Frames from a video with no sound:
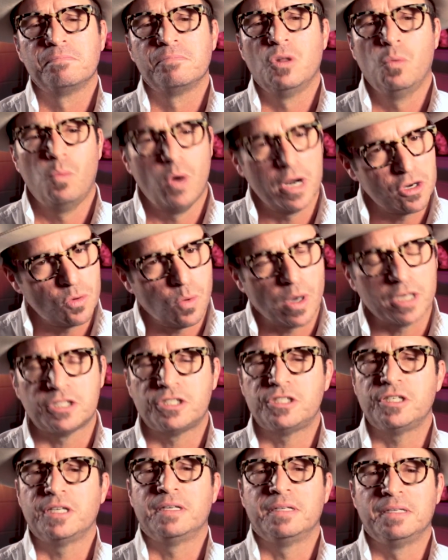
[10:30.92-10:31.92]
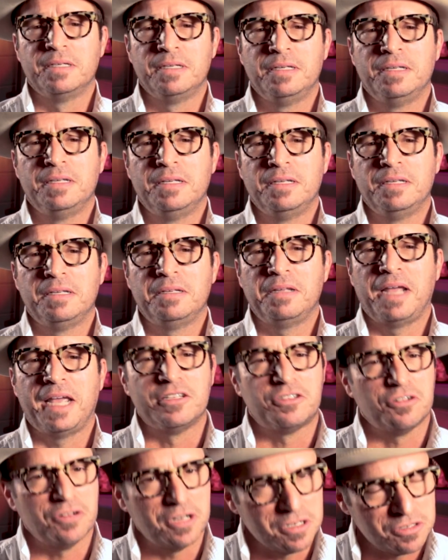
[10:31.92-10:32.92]
One question,
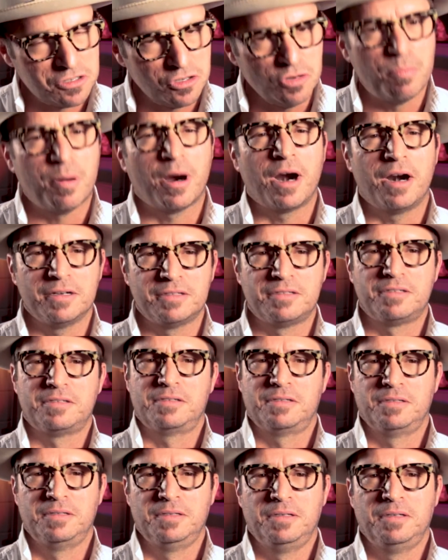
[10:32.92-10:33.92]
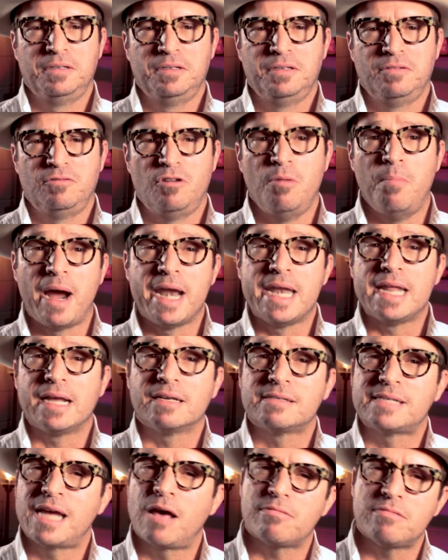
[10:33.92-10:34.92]
answered in two parts, reminding
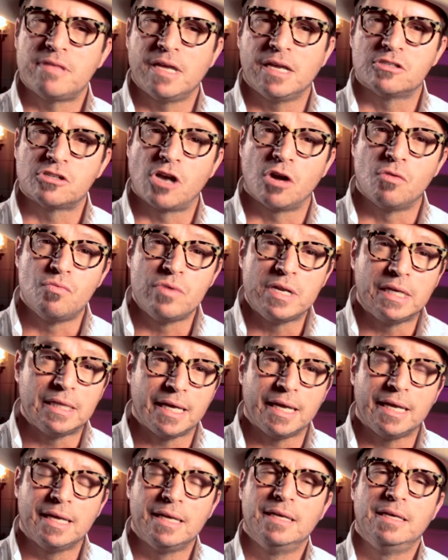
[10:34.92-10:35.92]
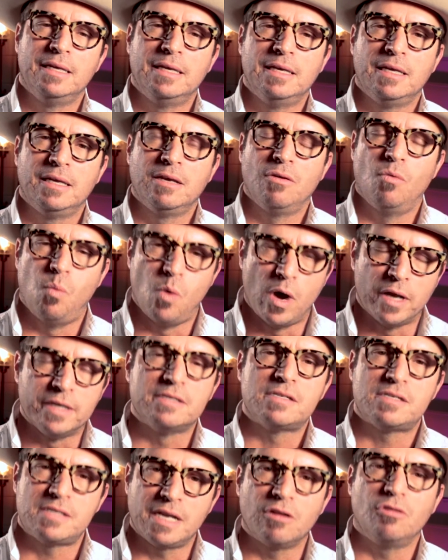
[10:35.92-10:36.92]
us how things are really one
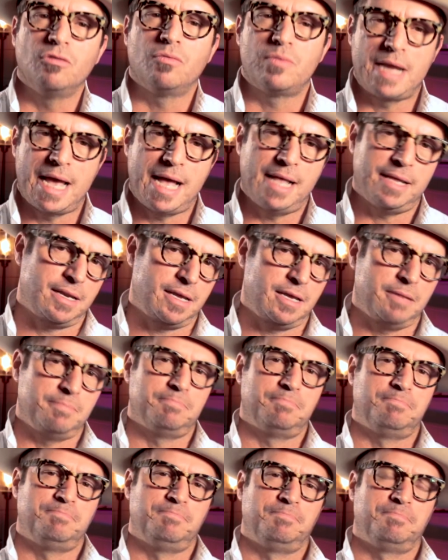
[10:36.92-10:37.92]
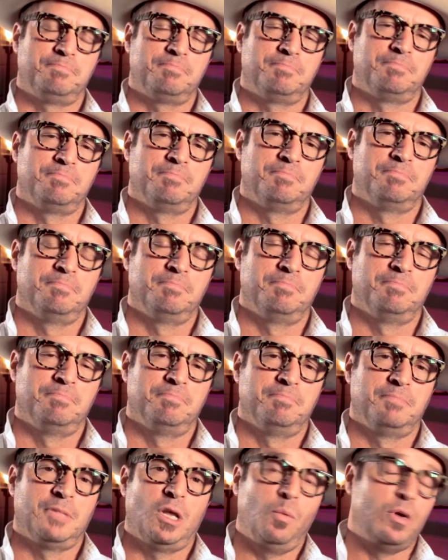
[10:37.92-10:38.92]
single reality.
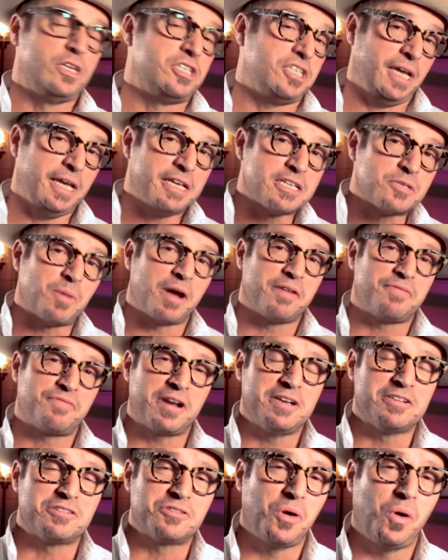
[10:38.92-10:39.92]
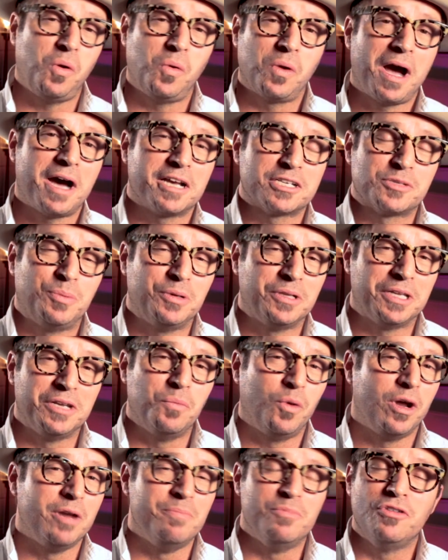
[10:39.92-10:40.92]
Which is, my friends, the whole gospel
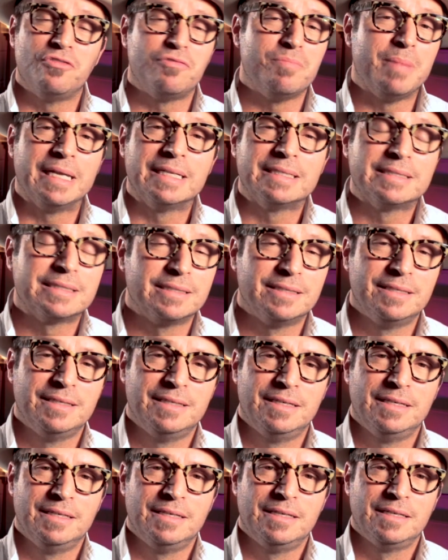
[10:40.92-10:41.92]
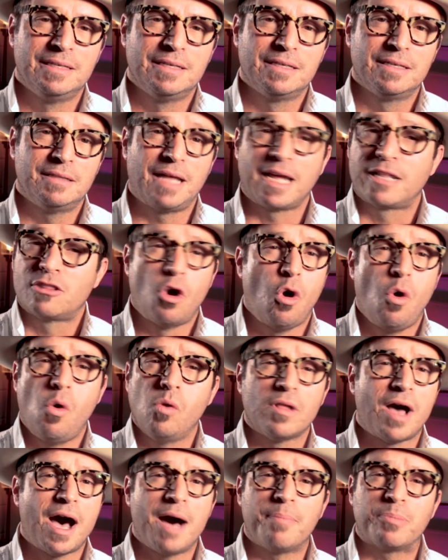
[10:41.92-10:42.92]
in one movement, like the
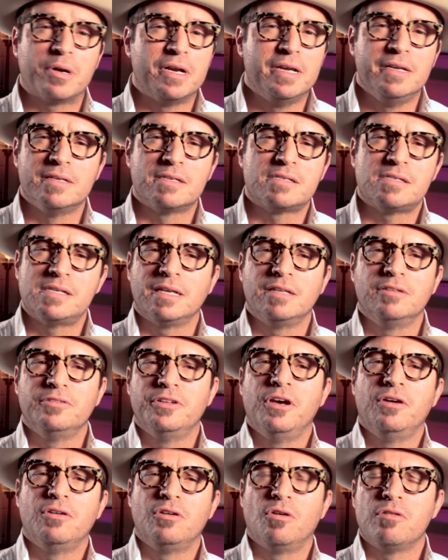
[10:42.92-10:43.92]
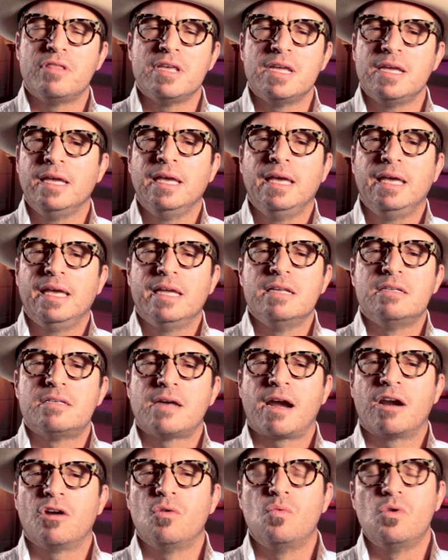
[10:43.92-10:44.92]
whole opera in a single note or the
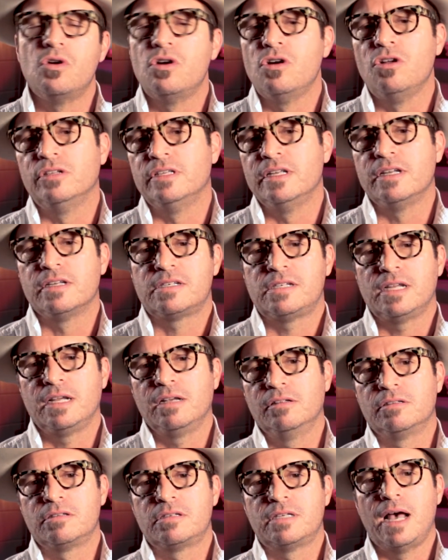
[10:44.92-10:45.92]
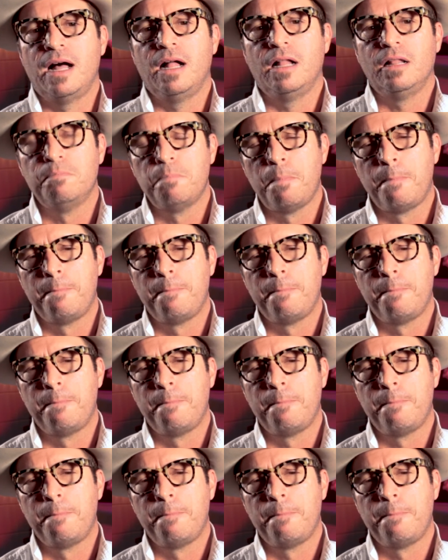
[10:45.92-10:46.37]
entire world in a single cell.